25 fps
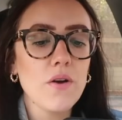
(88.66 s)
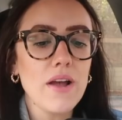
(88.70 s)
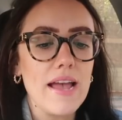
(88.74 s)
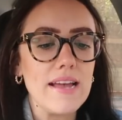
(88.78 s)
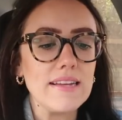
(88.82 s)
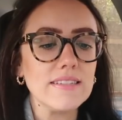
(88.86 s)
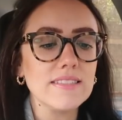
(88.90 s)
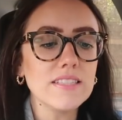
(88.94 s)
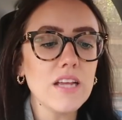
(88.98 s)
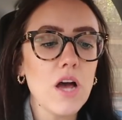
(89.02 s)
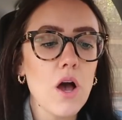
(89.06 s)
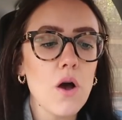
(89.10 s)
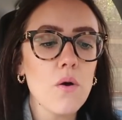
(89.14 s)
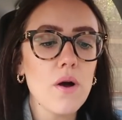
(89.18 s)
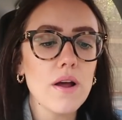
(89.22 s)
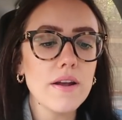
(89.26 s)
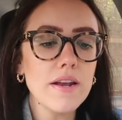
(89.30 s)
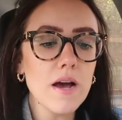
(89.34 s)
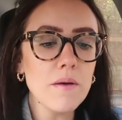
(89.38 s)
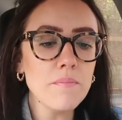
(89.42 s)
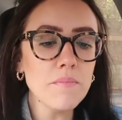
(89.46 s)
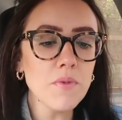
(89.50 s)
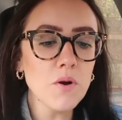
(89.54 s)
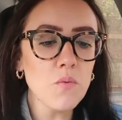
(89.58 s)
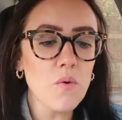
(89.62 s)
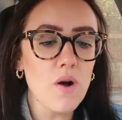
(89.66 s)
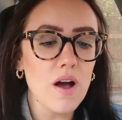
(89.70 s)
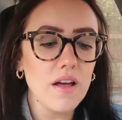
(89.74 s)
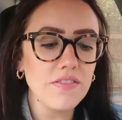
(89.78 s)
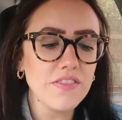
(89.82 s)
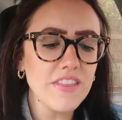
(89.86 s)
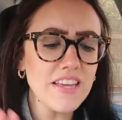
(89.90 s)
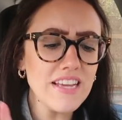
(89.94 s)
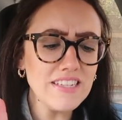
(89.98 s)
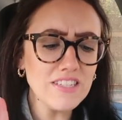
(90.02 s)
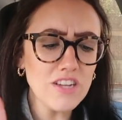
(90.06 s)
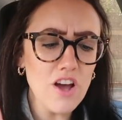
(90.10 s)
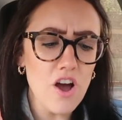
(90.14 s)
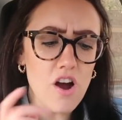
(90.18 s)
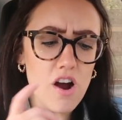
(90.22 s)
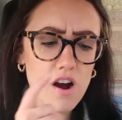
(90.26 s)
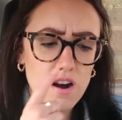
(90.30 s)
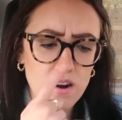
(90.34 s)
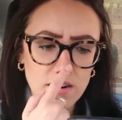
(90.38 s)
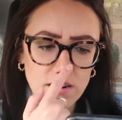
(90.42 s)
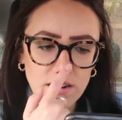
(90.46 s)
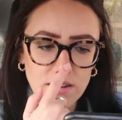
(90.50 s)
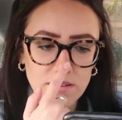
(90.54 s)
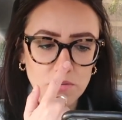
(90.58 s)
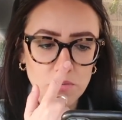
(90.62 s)
Okay, so number one, these
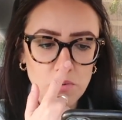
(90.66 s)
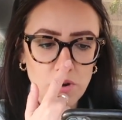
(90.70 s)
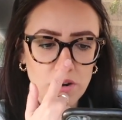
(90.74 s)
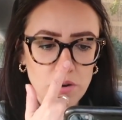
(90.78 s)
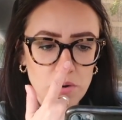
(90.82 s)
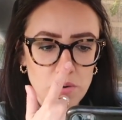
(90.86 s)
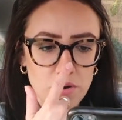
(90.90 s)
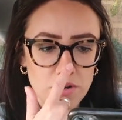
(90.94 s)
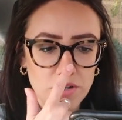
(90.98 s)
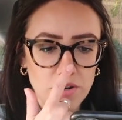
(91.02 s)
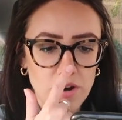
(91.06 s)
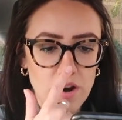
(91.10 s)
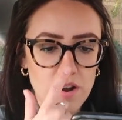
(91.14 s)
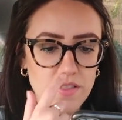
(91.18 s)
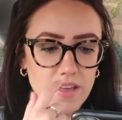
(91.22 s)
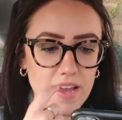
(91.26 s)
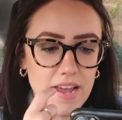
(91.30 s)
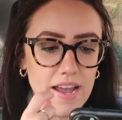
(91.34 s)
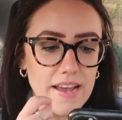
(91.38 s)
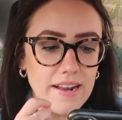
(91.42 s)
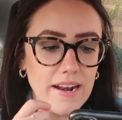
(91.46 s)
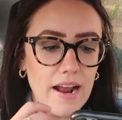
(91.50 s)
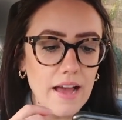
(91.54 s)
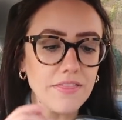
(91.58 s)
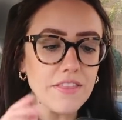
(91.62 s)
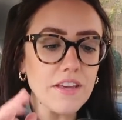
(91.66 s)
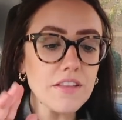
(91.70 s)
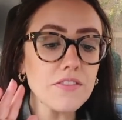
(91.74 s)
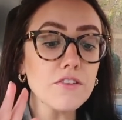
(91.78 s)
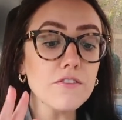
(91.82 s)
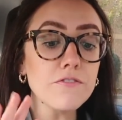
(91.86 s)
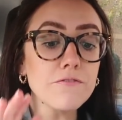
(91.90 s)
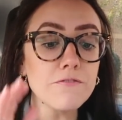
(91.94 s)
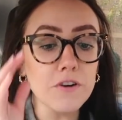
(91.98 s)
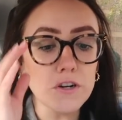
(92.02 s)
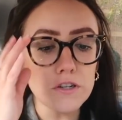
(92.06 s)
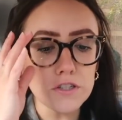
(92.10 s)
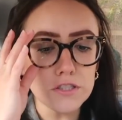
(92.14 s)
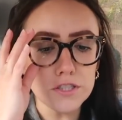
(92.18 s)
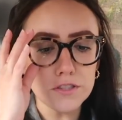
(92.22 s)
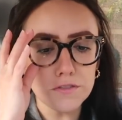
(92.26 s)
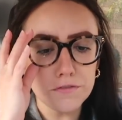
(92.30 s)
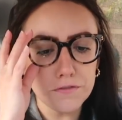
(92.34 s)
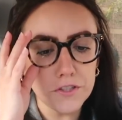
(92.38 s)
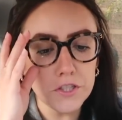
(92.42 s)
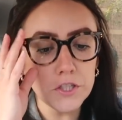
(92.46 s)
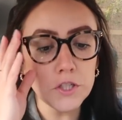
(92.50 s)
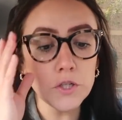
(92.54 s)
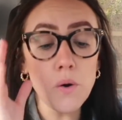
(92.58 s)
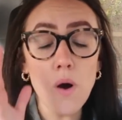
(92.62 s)
are, what order are they in? I think the first
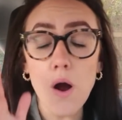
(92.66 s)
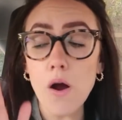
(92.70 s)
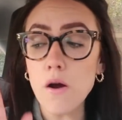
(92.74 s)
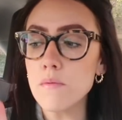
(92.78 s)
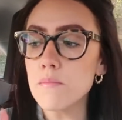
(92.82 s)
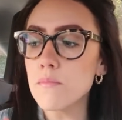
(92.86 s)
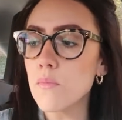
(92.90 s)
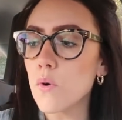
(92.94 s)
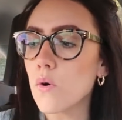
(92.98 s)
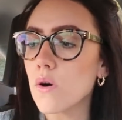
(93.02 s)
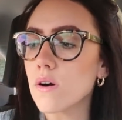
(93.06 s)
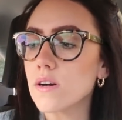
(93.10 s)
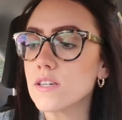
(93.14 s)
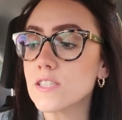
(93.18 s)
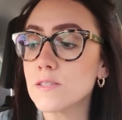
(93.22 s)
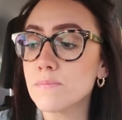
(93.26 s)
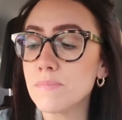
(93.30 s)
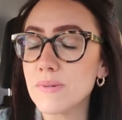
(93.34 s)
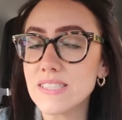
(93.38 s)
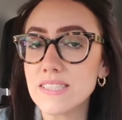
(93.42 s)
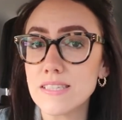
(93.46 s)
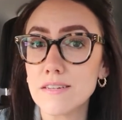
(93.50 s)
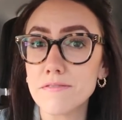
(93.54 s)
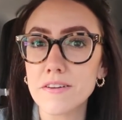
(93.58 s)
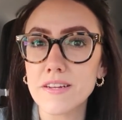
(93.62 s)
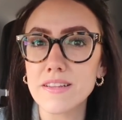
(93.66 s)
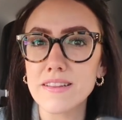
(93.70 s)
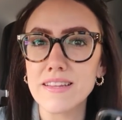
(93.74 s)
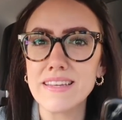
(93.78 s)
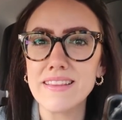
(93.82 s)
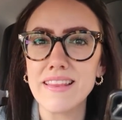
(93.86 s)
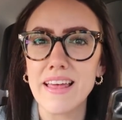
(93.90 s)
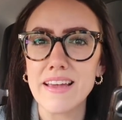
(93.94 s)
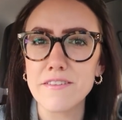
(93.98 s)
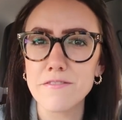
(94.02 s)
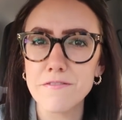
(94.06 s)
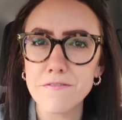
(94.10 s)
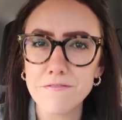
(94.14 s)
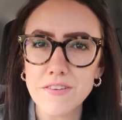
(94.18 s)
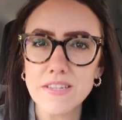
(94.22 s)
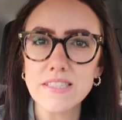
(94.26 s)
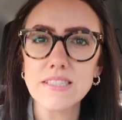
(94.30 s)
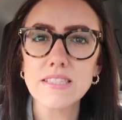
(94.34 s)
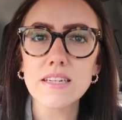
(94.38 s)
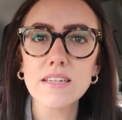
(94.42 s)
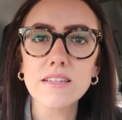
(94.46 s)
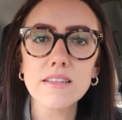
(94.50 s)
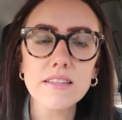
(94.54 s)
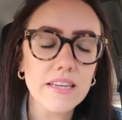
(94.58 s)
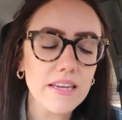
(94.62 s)
few are more specifically like
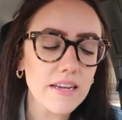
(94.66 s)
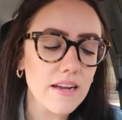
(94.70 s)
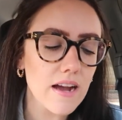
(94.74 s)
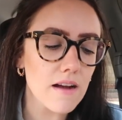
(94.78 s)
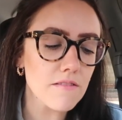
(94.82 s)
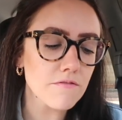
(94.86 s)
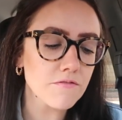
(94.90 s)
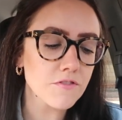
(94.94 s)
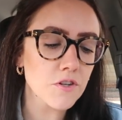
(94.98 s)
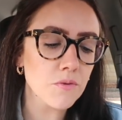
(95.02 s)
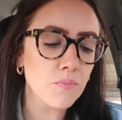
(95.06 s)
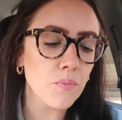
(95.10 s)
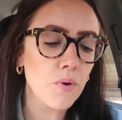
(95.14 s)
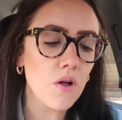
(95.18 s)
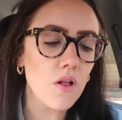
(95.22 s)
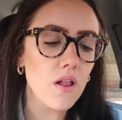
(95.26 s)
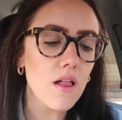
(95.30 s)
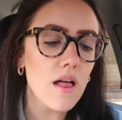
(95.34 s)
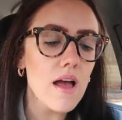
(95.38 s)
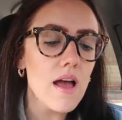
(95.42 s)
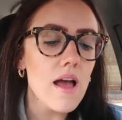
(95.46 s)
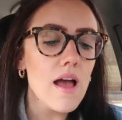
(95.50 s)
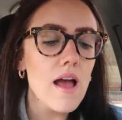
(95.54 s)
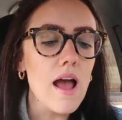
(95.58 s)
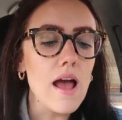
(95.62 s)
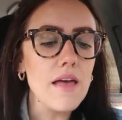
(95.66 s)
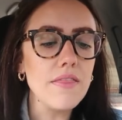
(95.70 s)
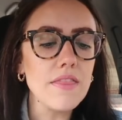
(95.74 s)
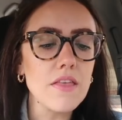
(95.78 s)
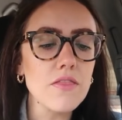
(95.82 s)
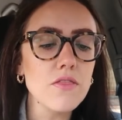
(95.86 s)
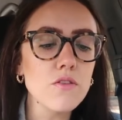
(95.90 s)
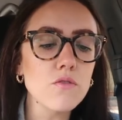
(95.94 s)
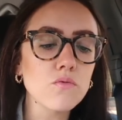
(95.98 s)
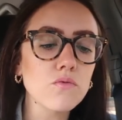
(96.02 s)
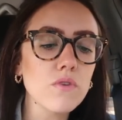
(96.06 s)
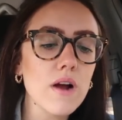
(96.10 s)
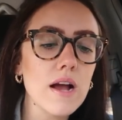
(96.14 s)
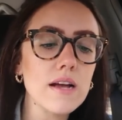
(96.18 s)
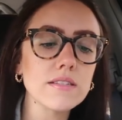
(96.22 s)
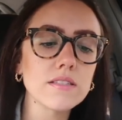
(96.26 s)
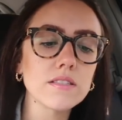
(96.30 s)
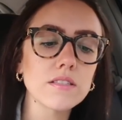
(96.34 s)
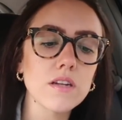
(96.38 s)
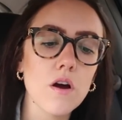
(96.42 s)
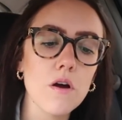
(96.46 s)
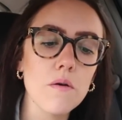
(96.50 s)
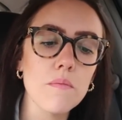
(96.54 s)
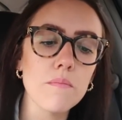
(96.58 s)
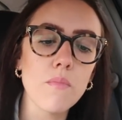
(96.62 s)
physically comfortable, and then the
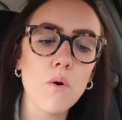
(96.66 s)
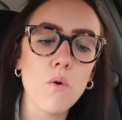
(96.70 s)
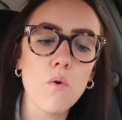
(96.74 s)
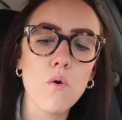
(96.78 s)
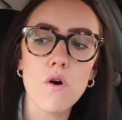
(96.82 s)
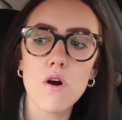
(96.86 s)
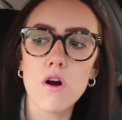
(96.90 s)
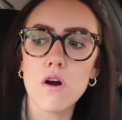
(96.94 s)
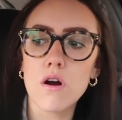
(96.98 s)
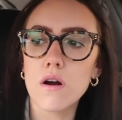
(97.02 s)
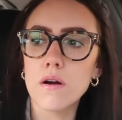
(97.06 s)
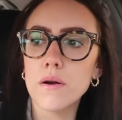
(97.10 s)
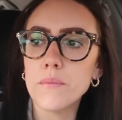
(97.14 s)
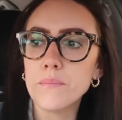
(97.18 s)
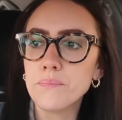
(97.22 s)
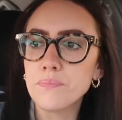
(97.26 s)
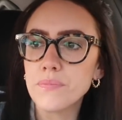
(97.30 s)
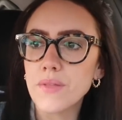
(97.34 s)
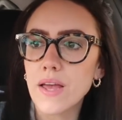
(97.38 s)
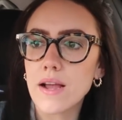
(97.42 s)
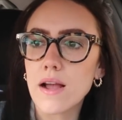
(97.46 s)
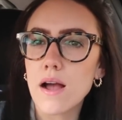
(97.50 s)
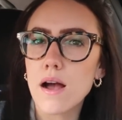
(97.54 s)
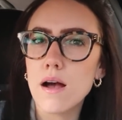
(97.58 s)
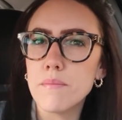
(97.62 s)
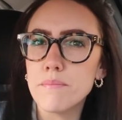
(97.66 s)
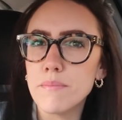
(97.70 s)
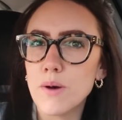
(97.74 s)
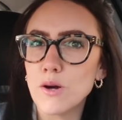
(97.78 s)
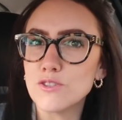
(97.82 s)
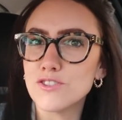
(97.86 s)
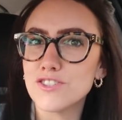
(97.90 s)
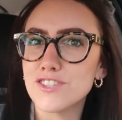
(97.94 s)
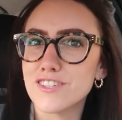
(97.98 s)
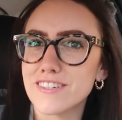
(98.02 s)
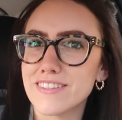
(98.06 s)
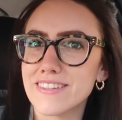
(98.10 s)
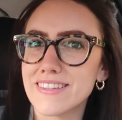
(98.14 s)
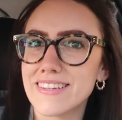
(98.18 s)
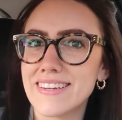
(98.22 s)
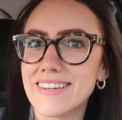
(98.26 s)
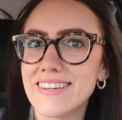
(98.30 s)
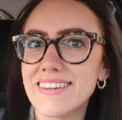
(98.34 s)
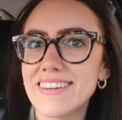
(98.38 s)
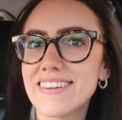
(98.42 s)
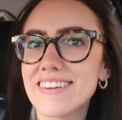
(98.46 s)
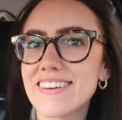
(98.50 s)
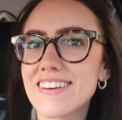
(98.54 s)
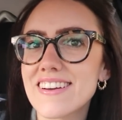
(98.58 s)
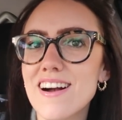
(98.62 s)
rest are more like
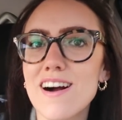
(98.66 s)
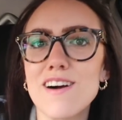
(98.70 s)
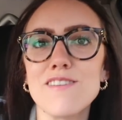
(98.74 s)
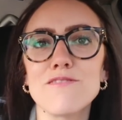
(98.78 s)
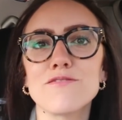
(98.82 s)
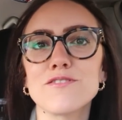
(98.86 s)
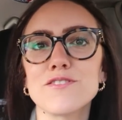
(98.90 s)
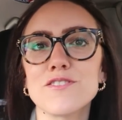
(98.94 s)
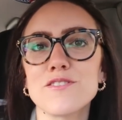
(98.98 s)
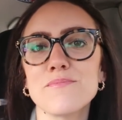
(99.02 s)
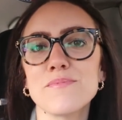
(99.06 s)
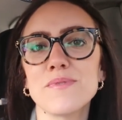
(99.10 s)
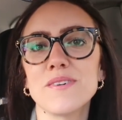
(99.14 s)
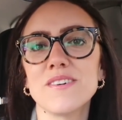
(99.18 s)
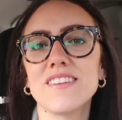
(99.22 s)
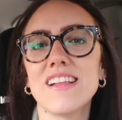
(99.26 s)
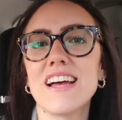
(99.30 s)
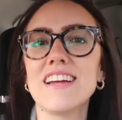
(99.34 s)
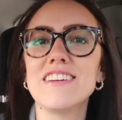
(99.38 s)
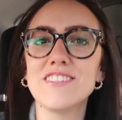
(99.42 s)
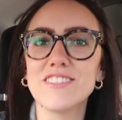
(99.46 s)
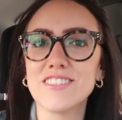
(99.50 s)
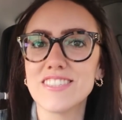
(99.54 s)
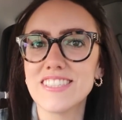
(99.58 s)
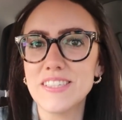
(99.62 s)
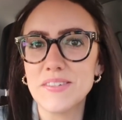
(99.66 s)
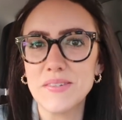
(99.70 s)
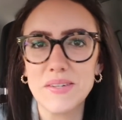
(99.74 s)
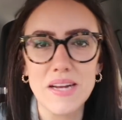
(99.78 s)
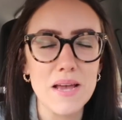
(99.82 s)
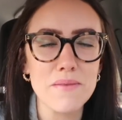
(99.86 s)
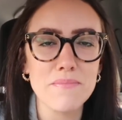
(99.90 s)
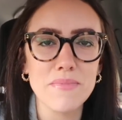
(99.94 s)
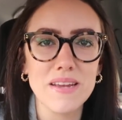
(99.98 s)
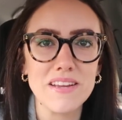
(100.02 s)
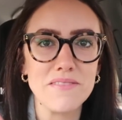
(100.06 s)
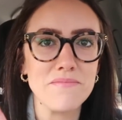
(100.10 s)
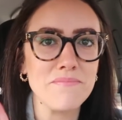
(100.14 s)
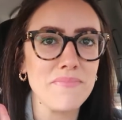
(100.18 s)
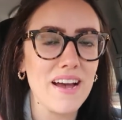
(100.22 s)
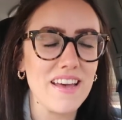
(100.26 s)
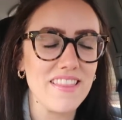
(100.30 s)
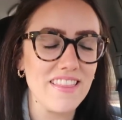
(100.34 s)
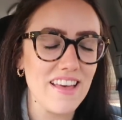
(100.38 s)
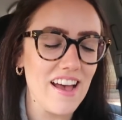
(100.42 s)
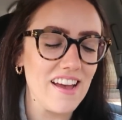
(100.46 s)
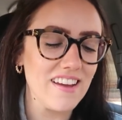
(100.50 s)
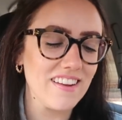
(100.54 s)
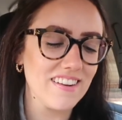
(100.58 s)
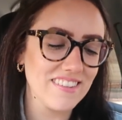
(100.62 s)
emotionally comfortable. And you'll see what I mean by
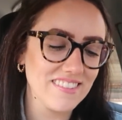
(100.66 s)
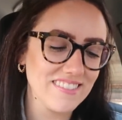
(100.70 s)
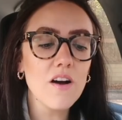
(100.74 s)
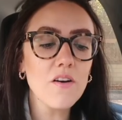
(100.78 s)
that.